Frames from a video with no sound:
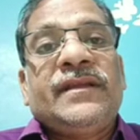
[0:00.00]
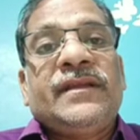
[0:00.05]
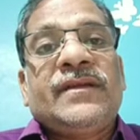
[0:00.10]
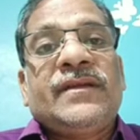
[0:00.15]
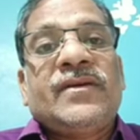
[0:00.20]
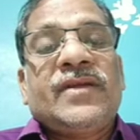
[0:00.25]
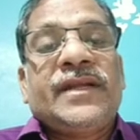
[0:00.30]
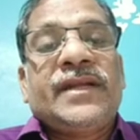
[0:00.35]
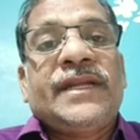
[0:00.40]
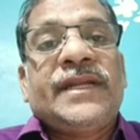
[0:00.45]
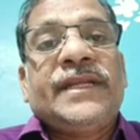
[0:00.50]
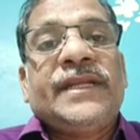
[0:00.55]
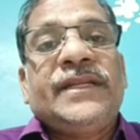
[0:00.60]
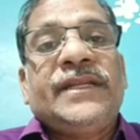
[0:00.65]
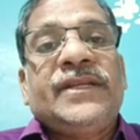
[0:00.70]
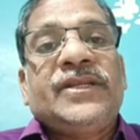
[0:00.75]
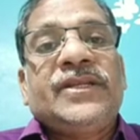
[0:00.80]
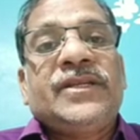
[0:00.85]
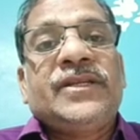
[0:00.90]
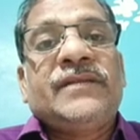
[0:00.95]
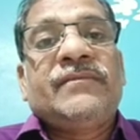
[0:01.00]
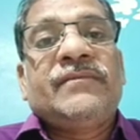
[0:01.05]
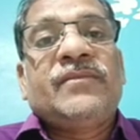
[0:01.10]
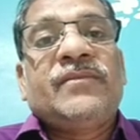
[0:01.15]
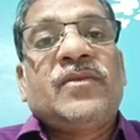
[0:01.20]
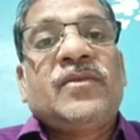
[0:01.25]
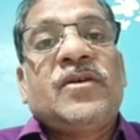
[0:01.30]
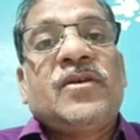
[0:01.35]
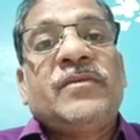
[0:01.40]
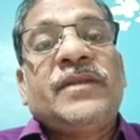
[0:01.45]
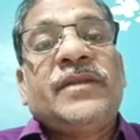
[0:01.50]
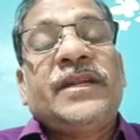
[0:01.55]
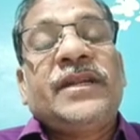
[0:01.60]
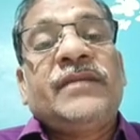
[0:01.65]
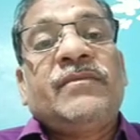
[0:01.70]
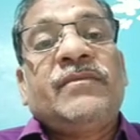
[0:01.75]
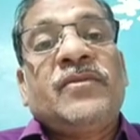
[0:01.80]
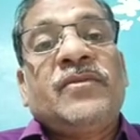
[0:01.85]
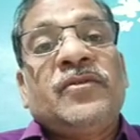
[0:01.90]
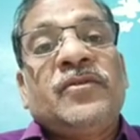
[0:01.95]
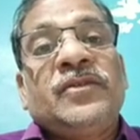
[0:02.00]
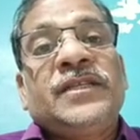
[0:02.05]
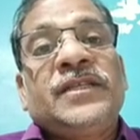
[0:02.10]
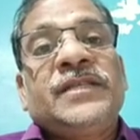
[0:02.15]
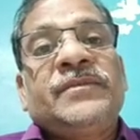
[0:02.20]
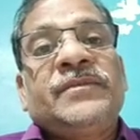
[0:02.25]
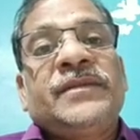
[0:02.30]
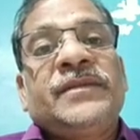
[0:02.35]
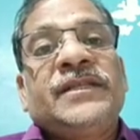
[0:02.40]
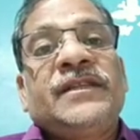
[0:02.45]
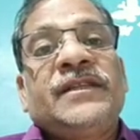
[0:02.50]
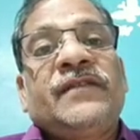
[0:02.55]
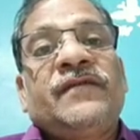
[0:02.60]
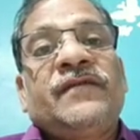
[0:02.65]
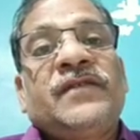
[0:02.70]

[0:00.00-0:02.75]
organization. Prominent mouth is present.